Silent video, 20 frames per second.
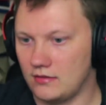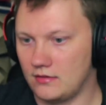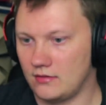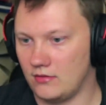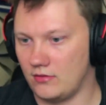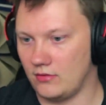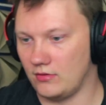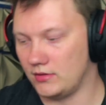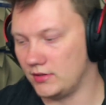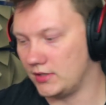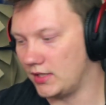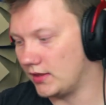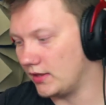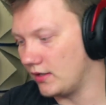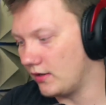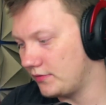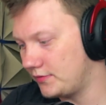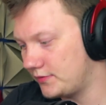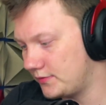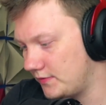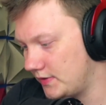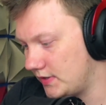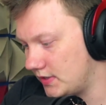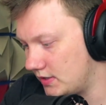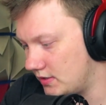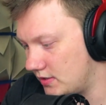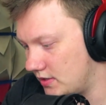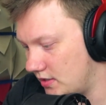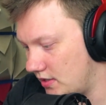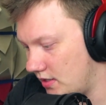Hold aloft with
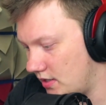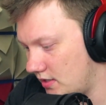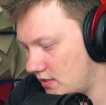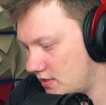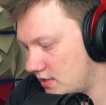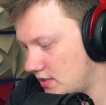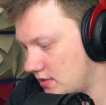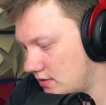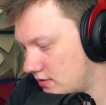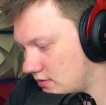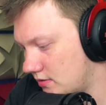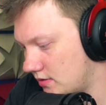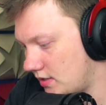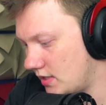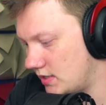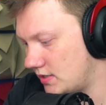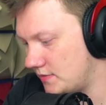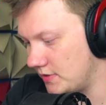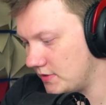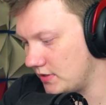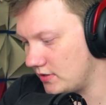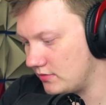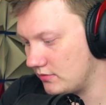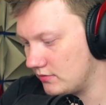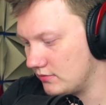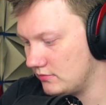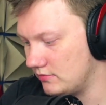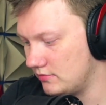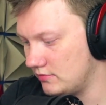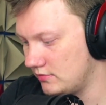trees. That's pretty
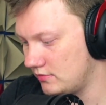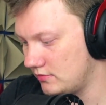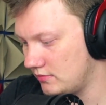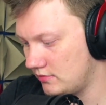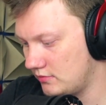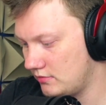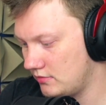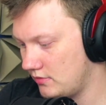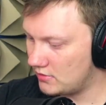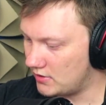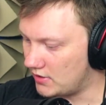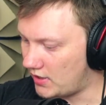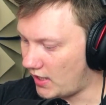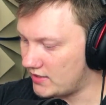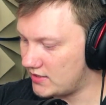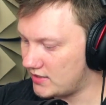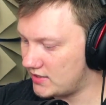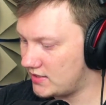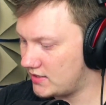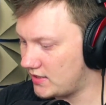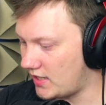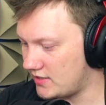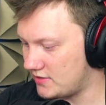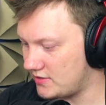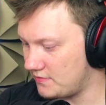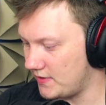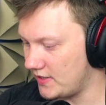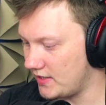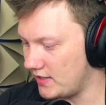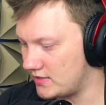cool. That's
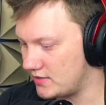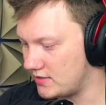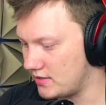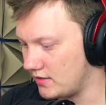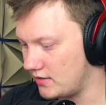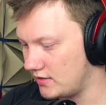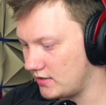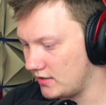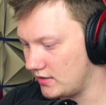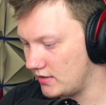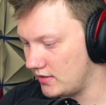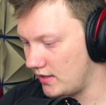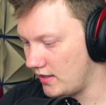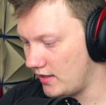when I started